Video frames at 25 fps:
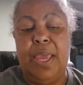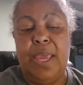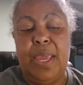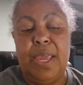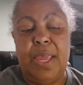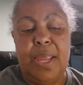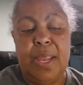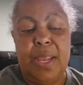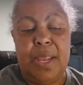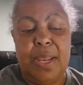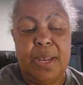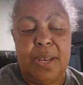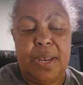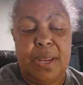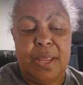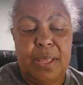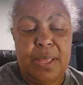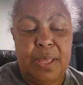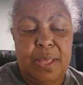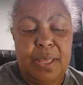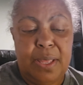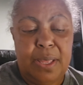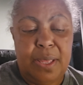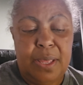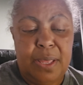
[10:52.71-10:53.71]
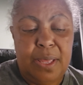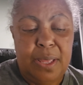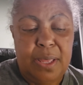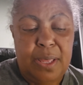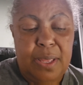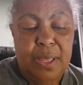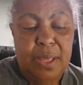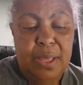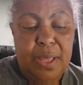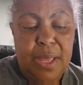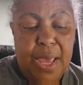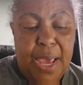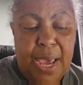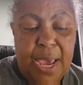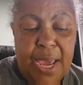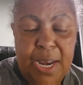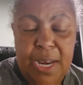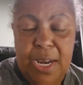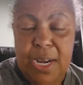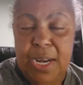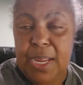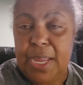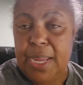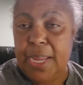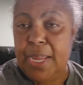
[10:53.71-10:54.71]
and
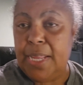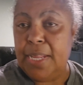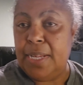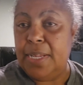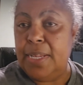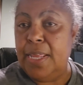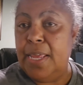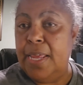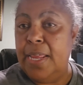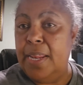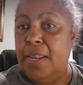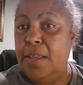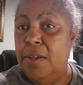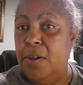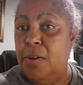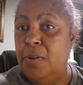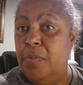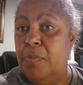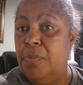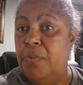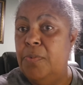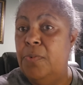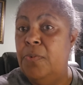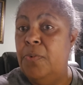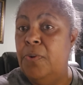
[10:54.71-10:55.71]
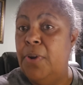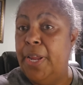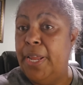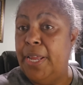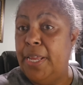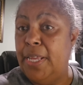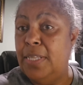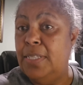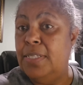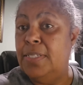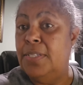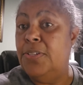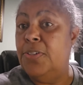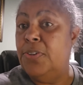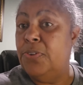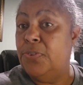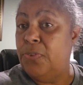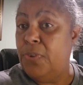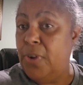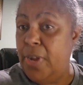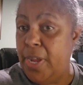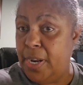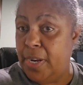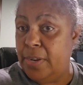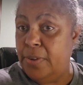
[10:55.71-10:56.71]
Adelaide that helped raise
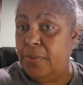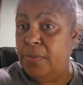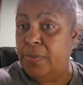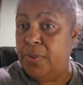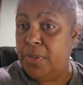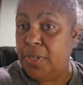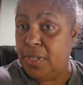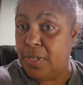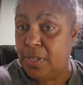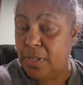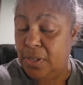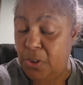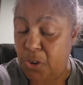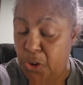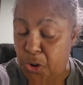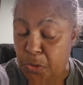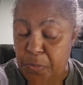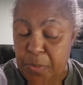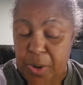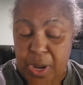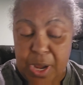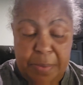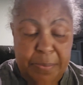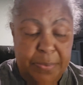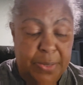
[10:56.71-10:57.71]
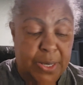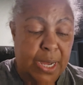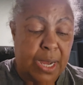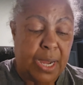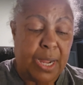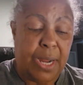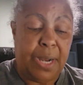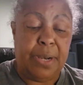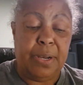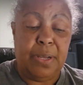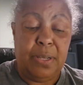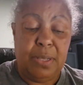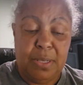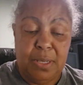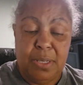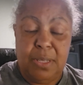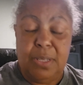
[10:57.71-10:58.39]
Noretta when her mom died.